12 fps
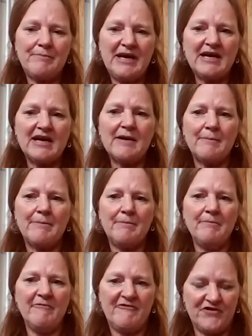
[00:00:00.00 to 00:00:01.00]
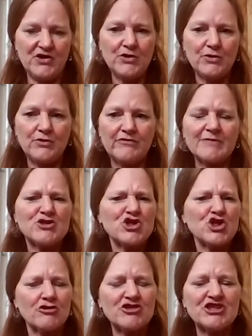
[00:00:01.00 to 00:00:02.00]
pick up food from
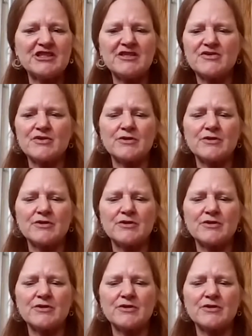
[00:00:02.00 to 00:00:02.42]
churches